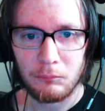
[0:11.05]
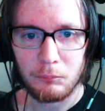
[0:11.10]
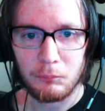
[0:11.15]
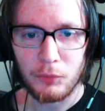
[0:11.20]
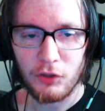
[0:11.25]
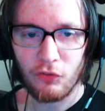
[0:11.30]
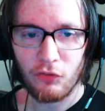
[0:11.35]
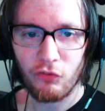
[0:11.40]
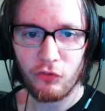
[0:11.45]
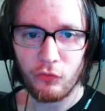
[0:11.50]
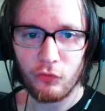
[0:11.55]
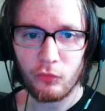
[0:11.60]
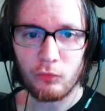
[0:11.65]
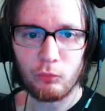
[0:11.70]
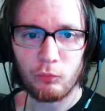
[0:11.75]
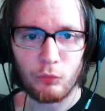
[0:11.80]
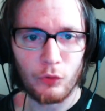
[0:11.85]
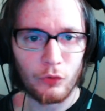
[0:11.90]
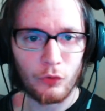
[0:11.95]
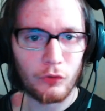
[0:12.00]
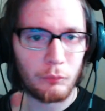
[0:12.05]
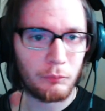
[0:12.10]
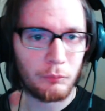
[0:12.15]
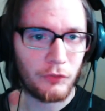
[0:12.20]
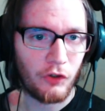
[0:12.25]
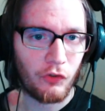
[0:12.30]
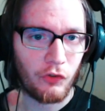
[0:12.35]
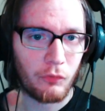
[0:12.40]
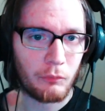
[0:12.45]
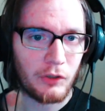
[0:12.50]
But still, welcome.
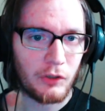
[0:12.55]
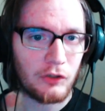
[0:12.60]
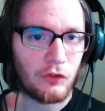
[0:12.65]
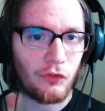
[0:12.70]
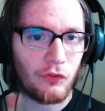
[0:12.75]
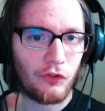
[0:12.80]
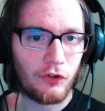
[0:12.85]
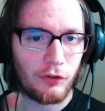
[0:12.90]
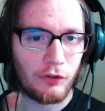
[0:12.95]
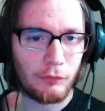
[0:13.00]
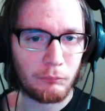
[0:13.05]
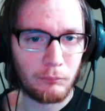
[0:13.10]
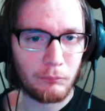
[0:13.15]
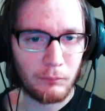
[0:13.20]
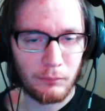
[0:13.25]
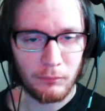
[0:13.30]
This is my new setup.